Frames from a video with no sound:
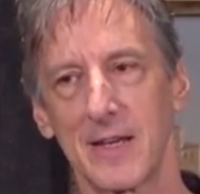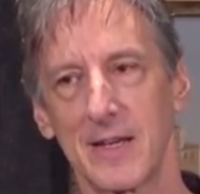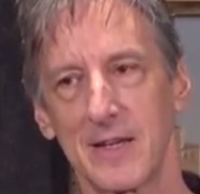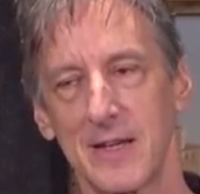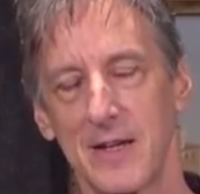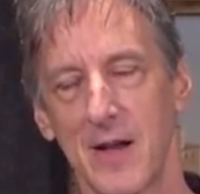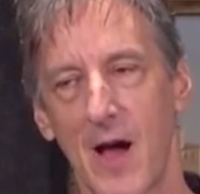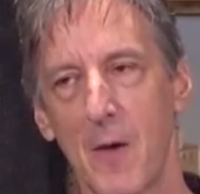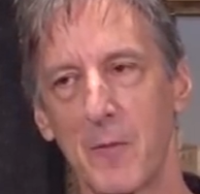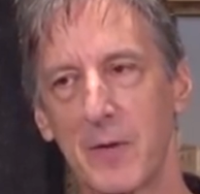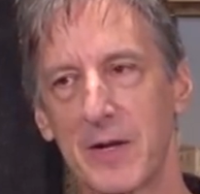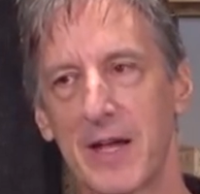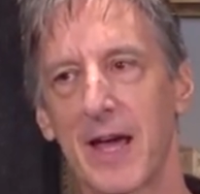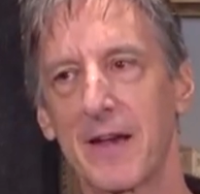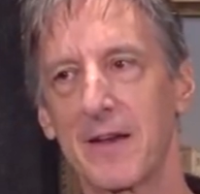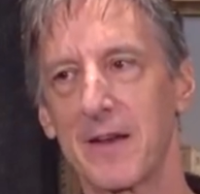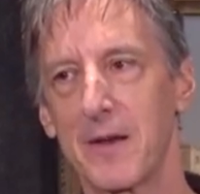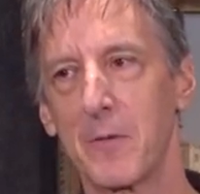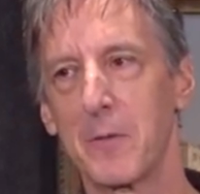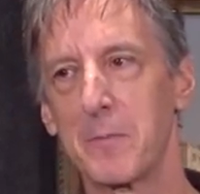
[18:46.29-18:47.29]
would
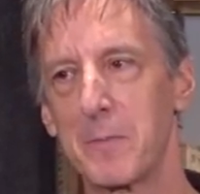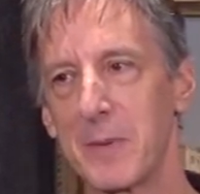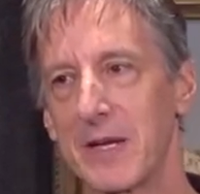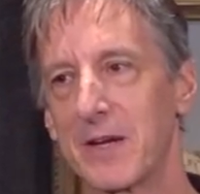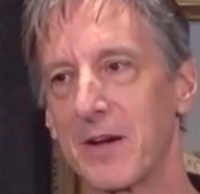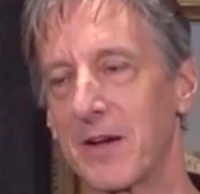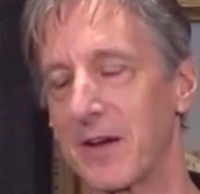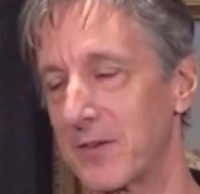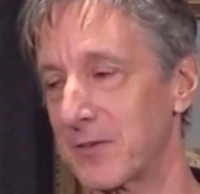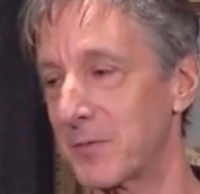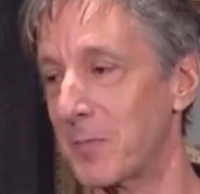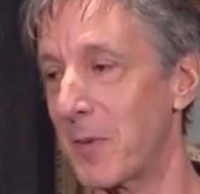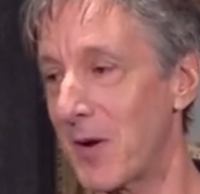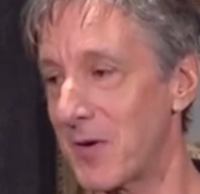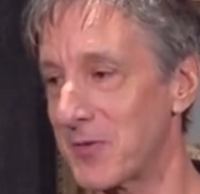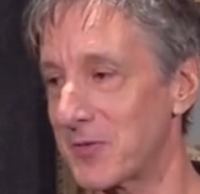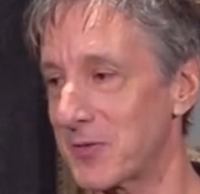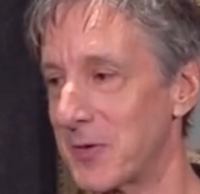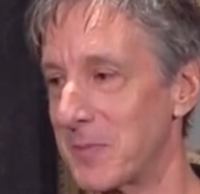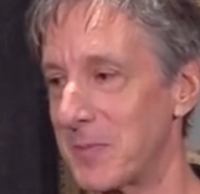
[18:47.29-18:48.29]
get, it would be good
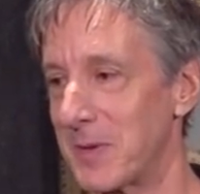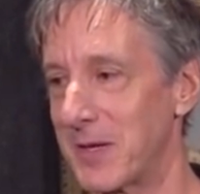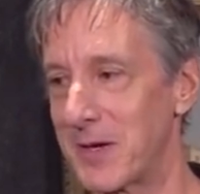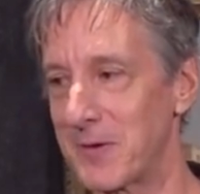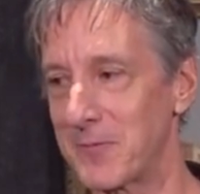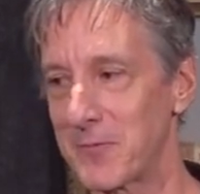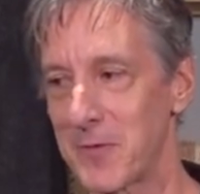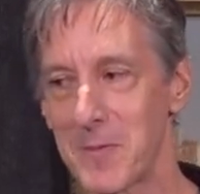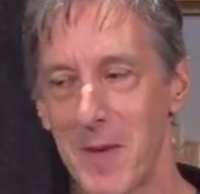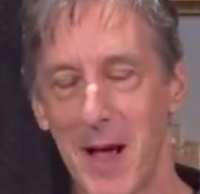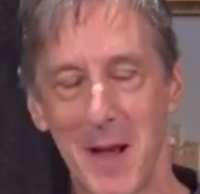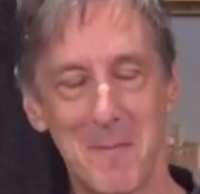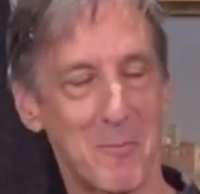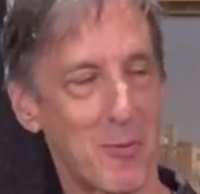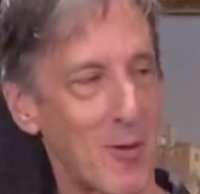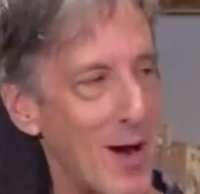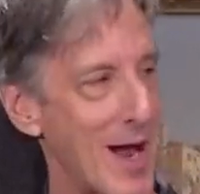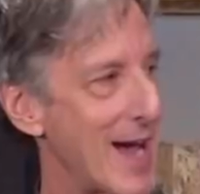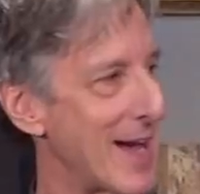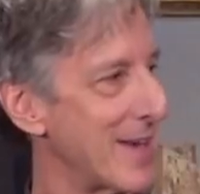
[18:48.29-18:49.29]
exposure, it would be good for my
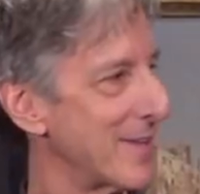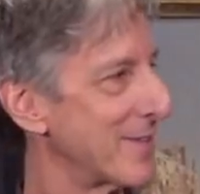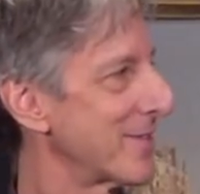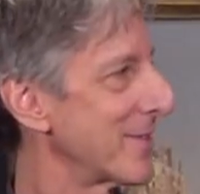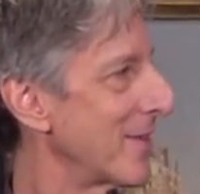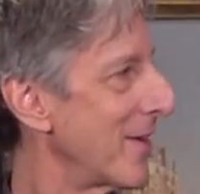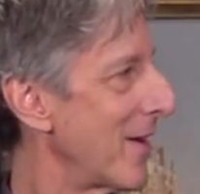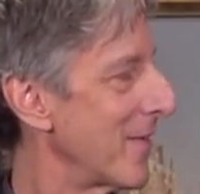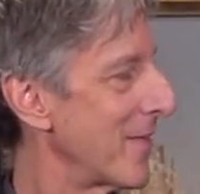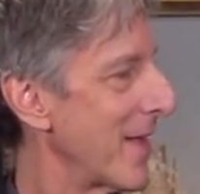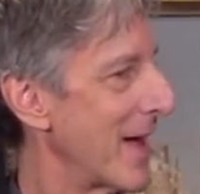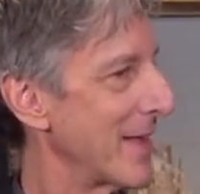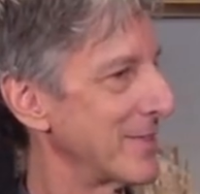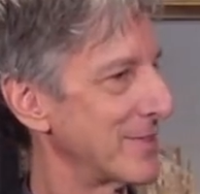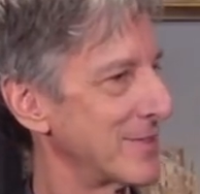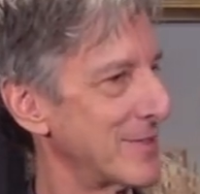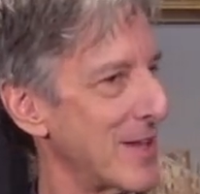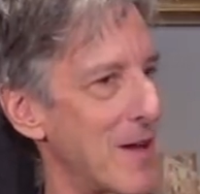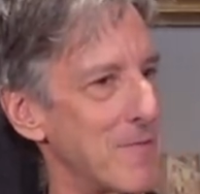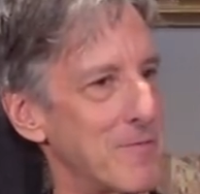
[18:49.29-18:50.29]
brand, all that
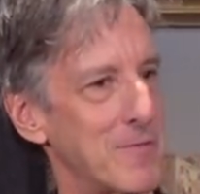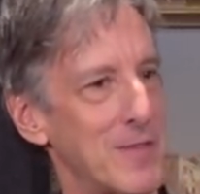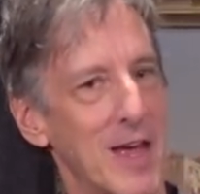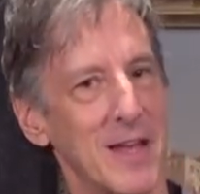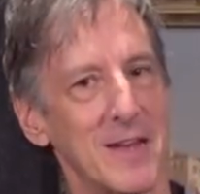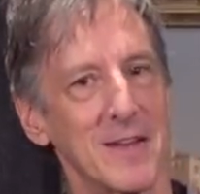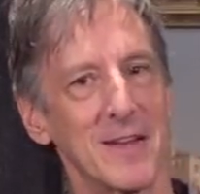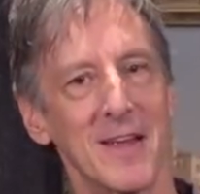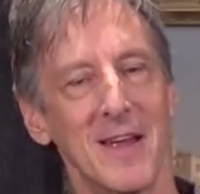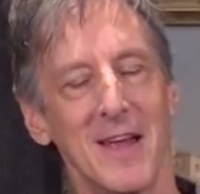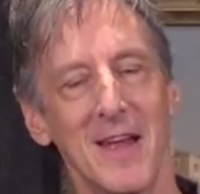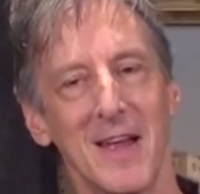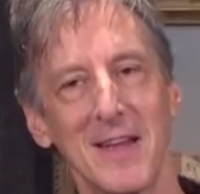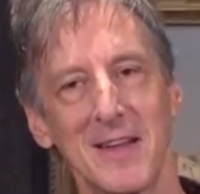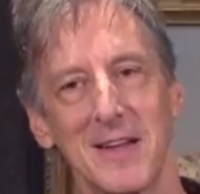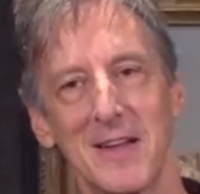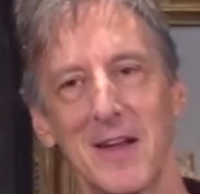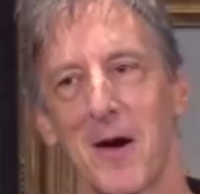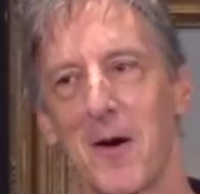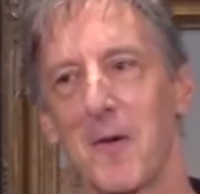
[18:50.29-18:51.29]
stuff that,
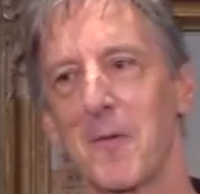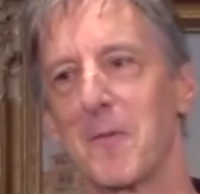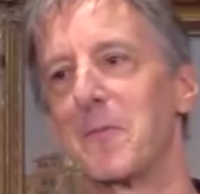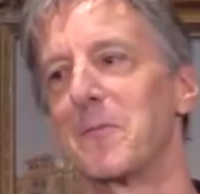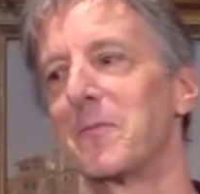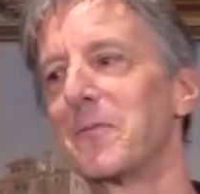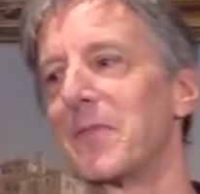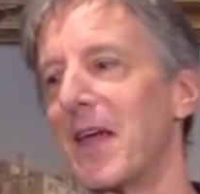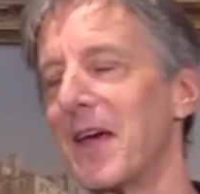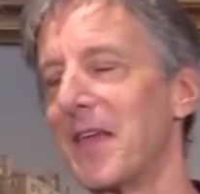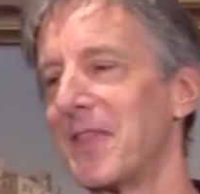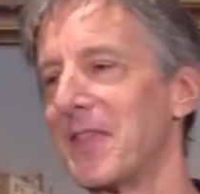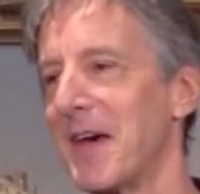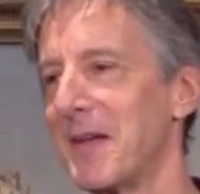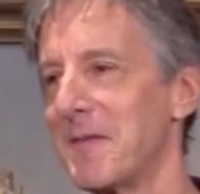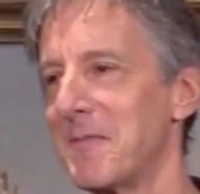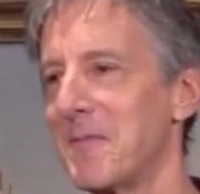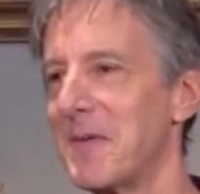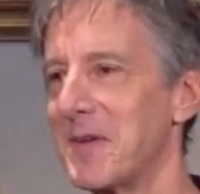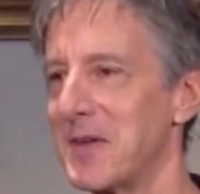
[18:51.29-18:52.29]

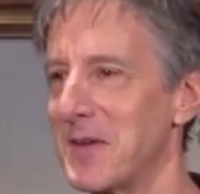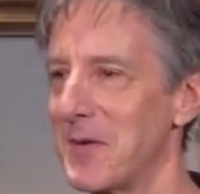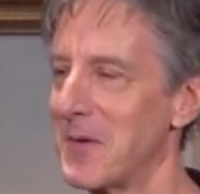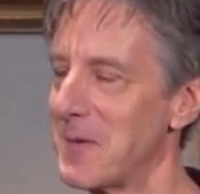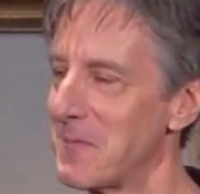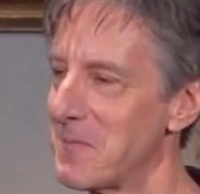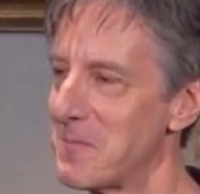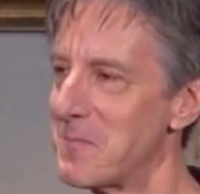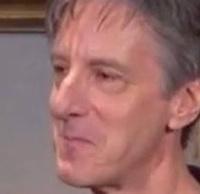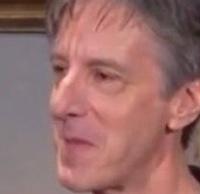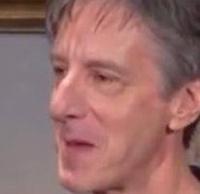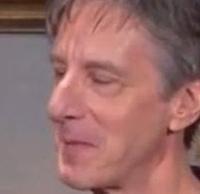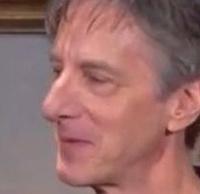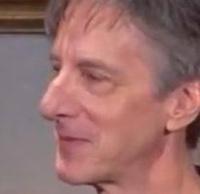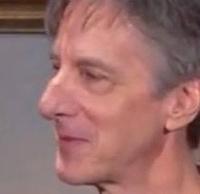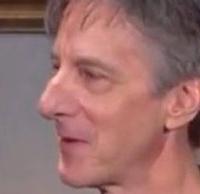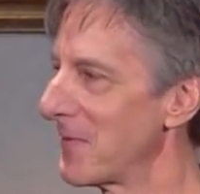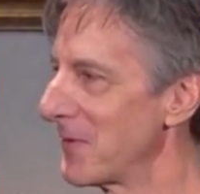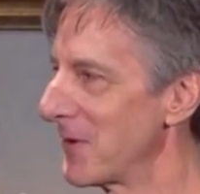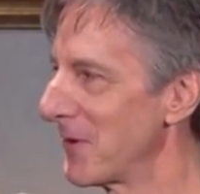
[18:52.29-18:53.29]
that you, maybe
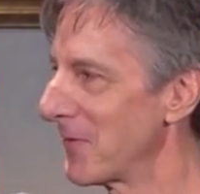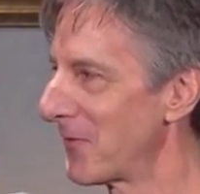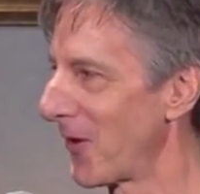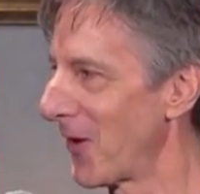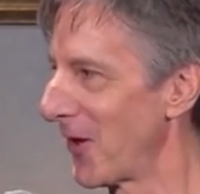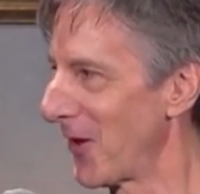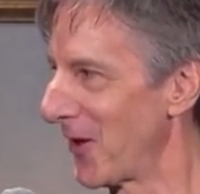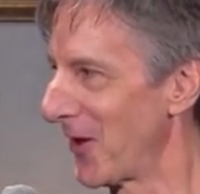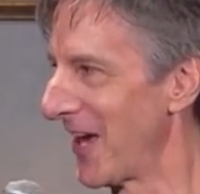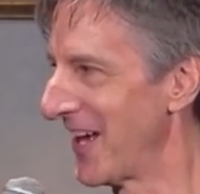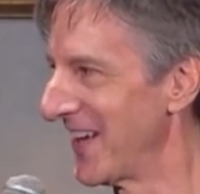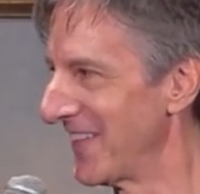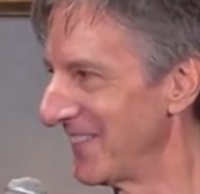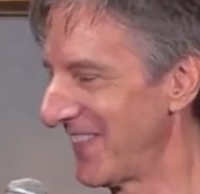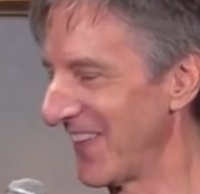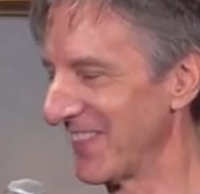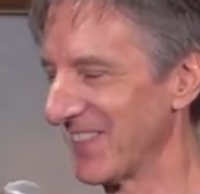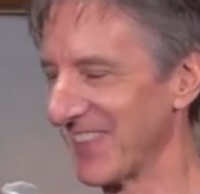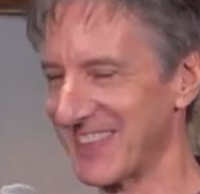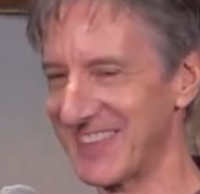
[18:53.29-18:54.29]
some of you have heard
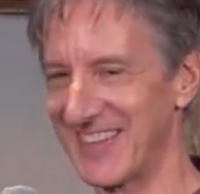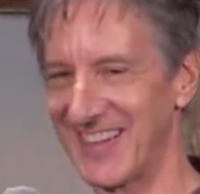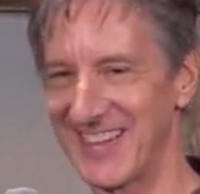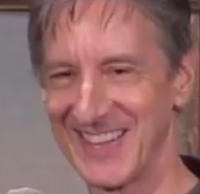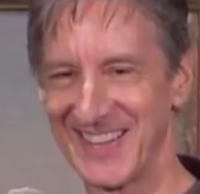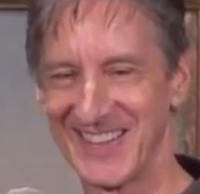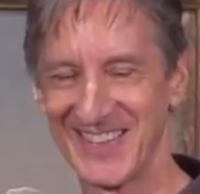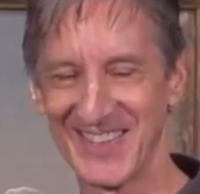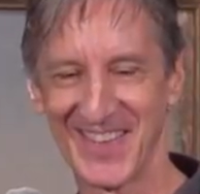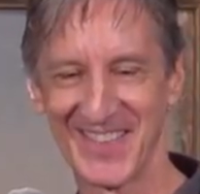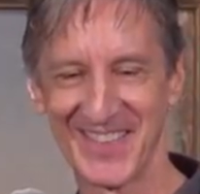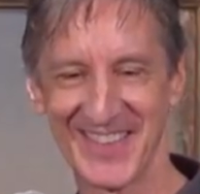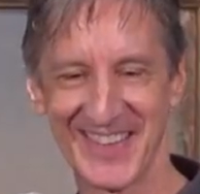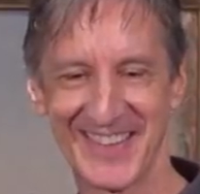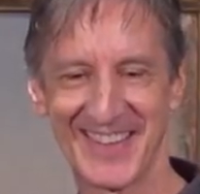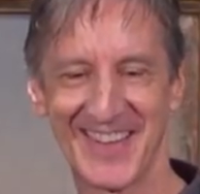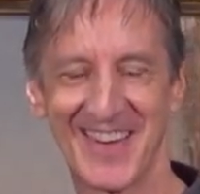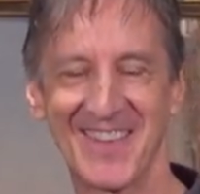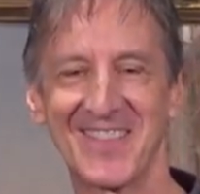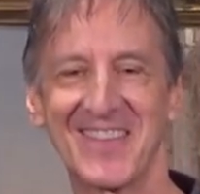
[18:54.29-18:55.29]
people tell you over
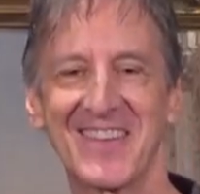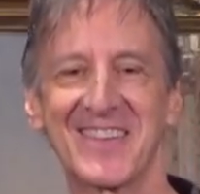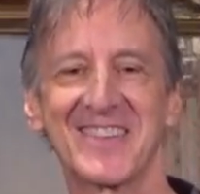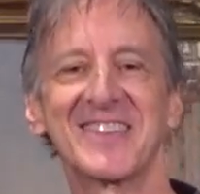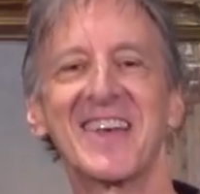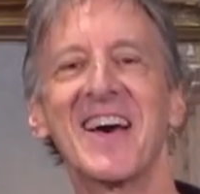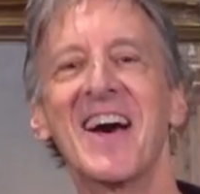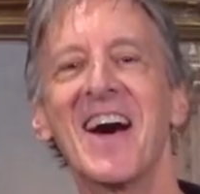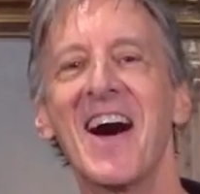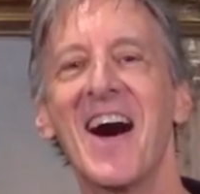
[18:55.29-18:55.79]
the years.